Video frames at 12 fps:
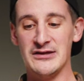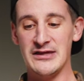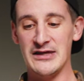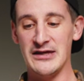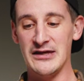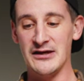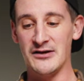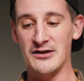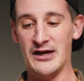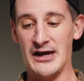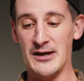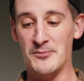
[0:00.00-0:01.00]
the
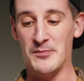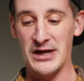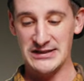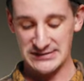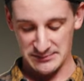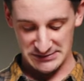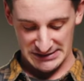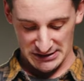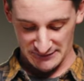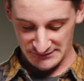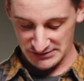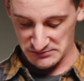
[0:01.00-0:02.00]
mics
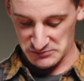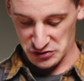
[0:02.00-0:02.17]
themselves.